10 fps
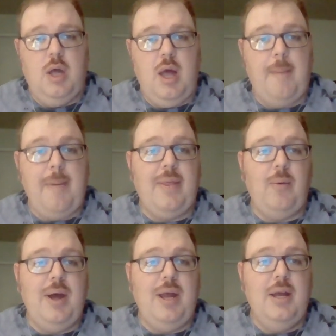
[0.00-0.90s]
And by the
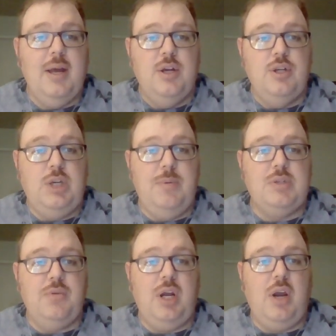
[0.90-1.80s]
way, she
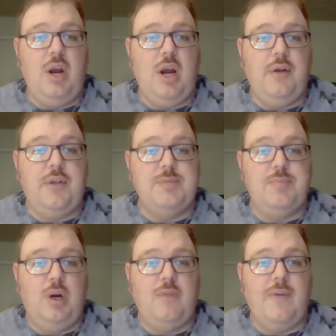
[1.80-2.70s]
was a recurring in this
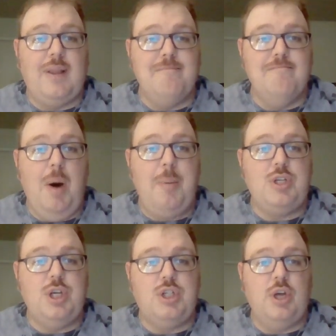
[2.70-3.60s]
book from the
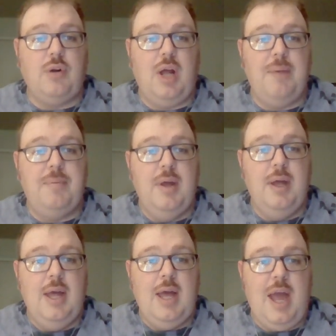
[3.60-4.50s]
moment she showed up,
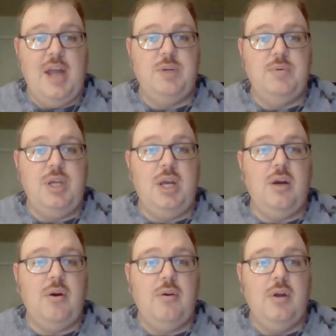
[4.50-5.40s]
and she was
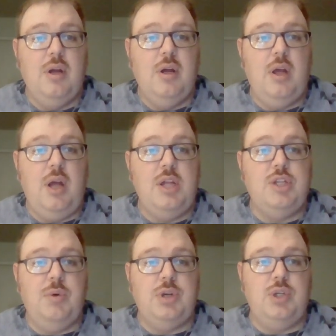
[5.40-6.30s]
here
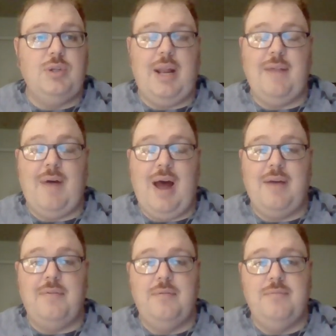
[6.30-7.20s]
into issue 95.